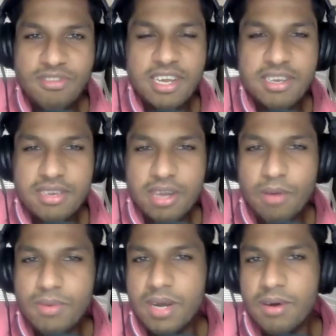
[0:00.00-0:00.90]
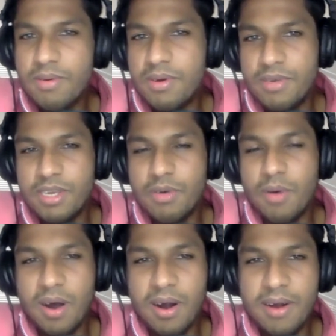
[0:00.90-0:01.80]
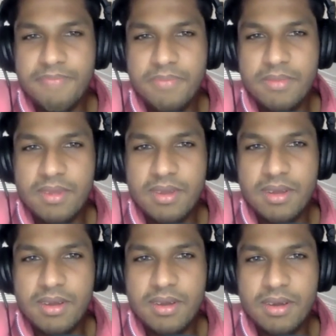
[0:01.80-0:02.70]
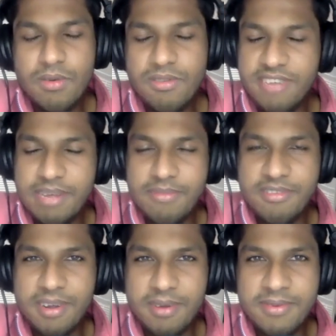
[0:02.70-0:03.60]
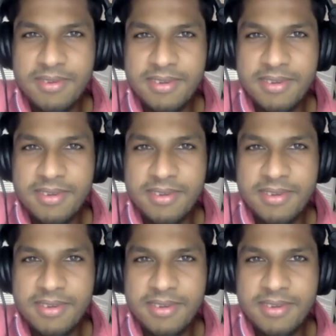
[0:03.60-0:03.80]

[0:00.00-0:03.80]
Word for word: that don't know who you are, who is James Stone?